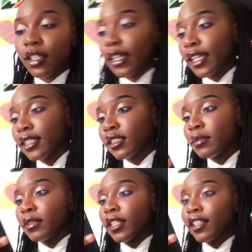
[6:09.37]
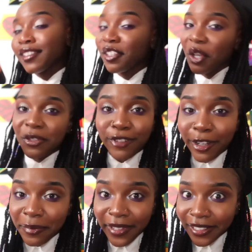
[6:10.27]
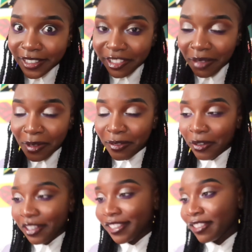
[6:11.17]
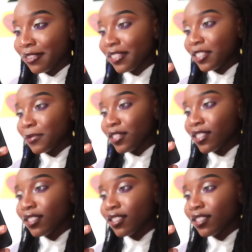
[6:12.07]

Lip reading: Y'all can't see, but like, follow me on Instagram if you wanna see the photo.